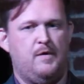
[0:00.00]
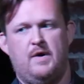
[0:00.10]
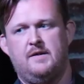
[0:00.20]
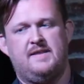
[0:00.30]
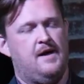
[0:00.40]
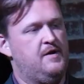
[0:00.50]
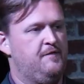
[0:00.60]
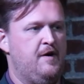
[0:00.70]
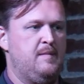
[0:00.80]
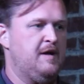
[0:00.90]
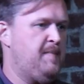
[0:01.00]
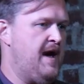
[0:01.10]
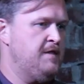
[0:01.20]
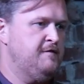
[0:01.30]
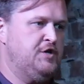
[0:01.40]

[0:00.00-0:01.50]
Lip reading: We went down a very big path of